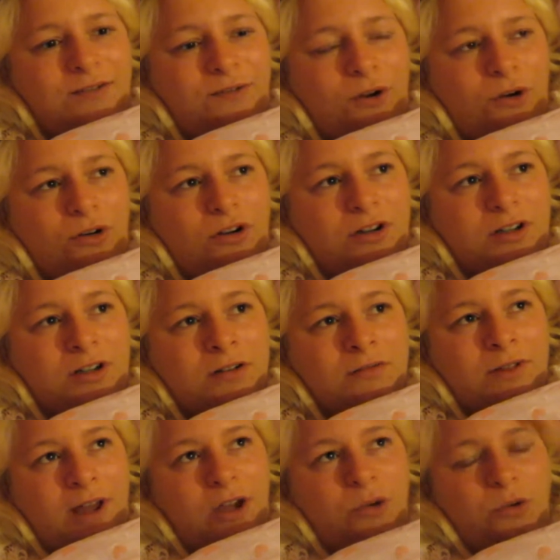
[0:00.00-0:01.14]
a vlog
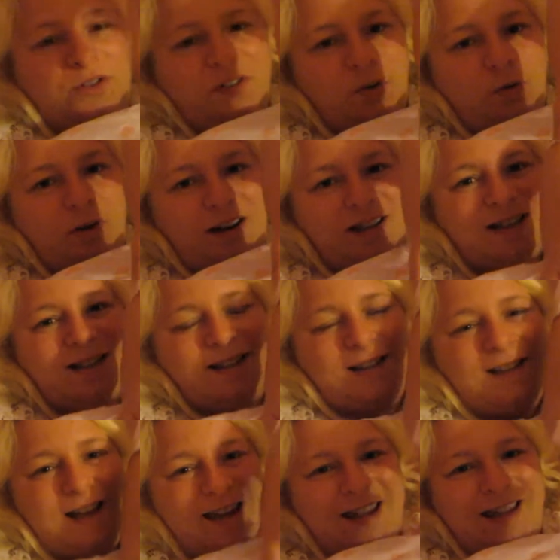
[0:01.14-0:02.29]
that you would have already
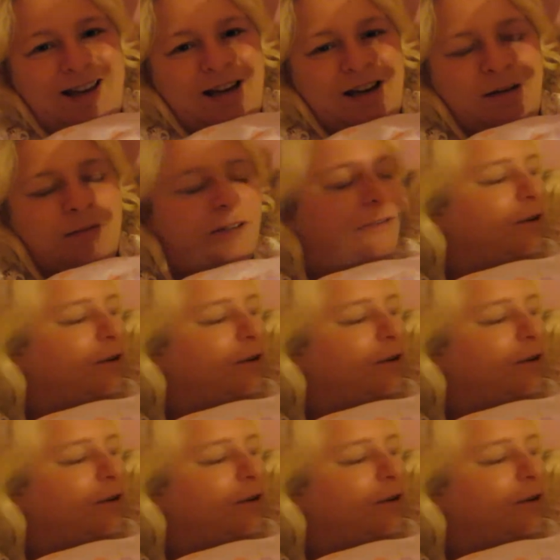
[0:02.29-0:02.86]
seen. My